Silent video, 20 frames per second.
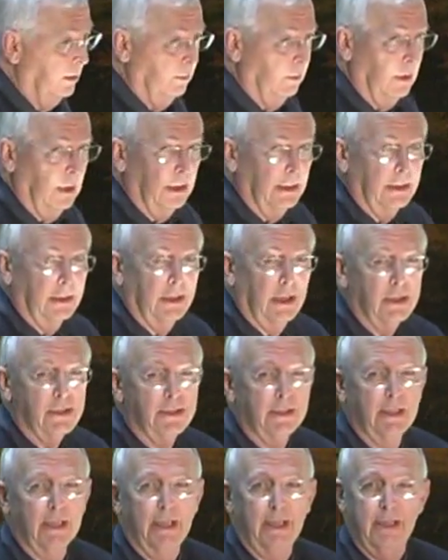Well,
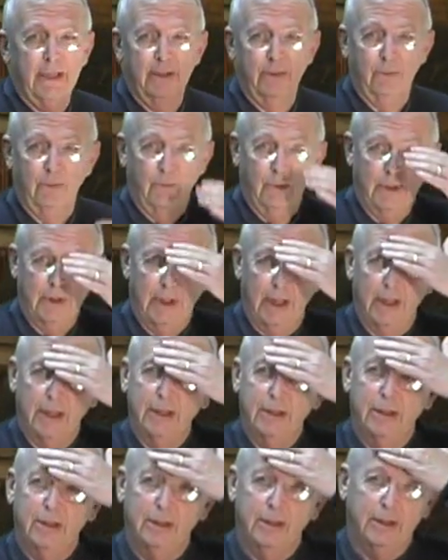yesterday we got
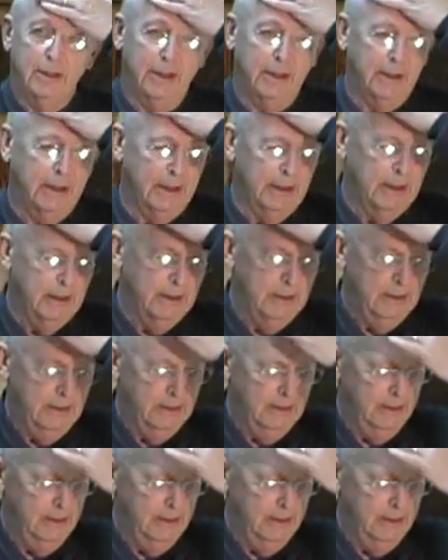into the.